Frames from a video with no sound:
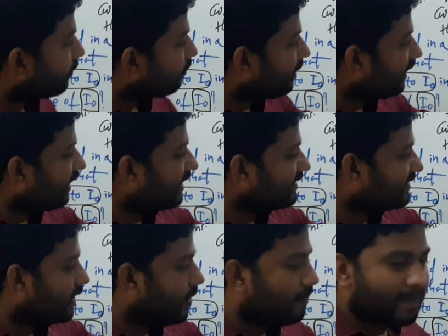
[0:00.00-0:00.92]
B
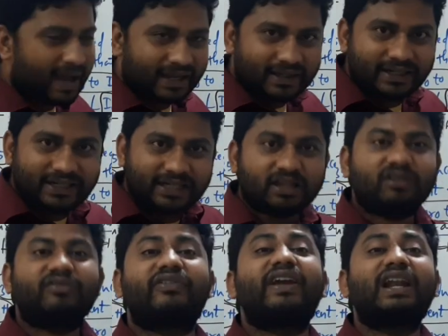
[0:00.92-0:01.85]
is magnetic
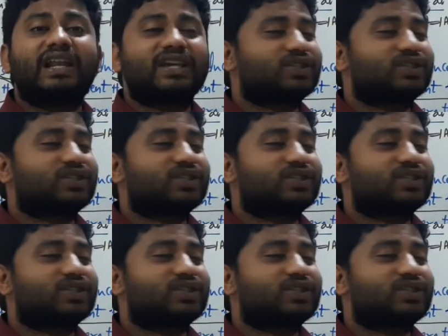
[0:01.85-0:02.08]
field